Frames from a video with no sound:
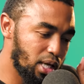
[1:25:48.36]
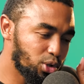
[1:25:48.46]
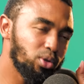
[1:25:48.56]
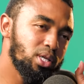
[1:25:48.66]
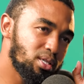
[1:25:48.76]

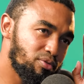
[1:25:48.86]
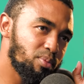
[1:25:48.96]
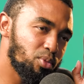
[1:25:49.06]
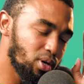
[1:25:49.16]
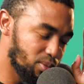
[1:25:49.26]
Nyakolisa, if
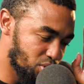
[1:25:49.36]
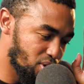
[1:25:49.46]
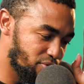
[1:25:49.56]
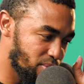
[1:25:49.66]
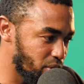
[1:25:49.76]
I'm wrong, I'm
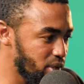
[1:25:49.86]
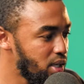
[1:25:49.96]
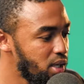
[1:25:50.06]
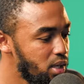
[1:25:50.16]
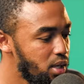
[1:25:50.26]
sorry if I'm wrong.
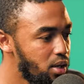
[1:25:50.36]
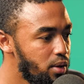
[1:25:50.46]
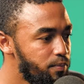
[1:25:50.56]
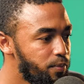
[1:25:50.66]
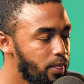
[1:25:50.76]

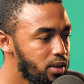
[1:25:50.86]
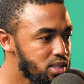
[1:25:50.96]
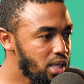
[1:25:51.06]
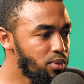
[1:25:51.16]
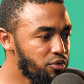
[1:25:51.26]

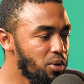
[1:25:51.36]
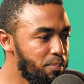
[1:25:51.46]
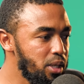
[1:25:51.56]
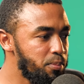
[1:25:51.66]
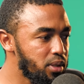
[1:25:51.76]
Some of the
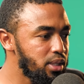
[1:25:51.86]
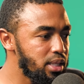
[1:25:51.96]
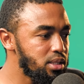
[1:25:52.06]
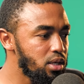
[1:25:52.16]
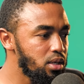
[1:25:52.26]
people
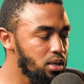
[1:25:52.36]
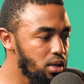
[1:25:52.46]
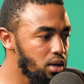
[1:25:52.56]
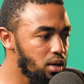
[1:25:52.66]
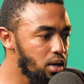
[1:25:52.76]
that
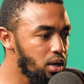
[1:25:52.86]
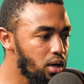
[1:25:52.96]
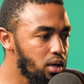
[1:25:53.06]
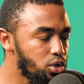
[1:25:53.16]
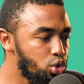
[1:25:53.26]

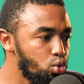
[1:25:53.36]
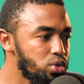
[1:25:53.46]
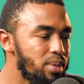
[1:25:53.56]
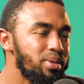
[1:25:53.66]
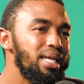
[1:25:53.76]
do
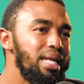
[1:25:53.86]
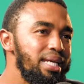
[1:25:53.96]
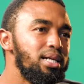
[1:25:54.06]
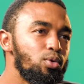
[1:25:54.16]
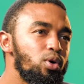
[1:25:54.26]
some of the
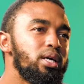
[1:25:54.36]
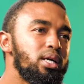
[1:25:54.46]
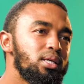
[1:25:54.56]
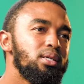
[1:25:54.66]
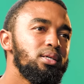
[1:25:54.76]
legal
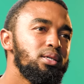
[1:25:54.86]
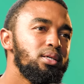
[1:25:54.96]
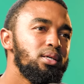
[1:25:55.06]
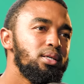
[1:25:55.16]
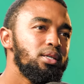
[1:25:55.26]
work
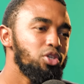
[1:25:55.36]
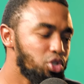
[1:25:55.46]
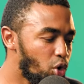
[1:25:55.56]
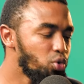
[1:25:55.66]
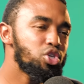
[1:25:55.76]

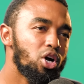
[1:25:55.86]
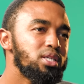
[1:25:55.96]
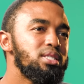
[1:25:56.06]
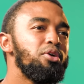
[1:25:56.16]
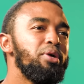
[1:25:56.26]
don't
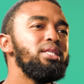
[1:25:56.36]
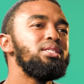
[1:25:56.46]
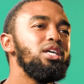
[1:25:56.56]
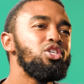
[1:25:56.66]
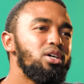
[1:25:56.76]
charge the rates
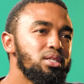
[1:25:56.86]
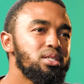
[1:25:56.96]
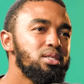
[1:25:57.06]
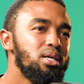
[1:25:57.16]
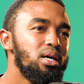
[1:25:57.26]
they
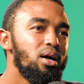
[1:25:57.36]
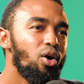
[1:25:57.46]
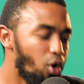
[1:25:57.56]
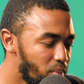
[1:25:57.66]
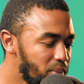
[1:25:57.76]
charge,
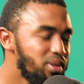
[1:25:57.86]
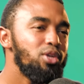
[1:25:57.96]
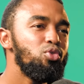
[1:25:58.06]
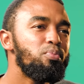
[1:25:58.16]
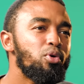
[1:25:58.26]
or maybe they
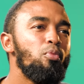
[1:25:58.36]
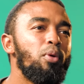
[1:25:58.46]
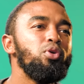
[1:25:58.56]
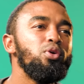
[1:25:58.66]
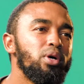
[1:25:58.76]
do pro
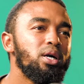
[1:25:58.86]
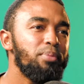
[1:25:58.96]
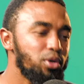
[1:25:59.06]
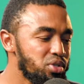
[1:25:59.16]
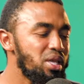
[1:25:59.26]
bono work
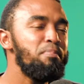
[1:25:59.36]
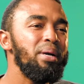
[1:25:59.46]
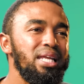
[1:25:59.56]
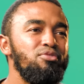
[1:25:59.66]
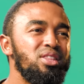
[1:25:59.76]
because they
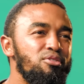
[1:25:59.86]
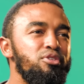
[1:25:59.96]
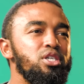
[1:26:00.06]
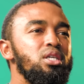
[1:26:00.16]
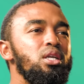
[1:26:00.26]
believe in the
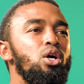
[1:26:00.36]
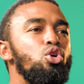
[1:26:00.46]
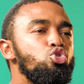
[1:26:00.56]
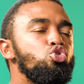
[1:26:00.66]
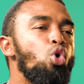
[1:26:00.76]
vision
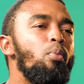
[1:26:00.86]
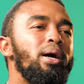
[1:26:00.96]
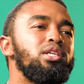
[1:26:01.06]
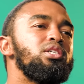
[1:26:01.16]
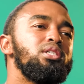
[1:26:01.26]
so
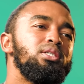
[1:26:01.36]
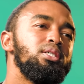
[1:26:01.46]
much.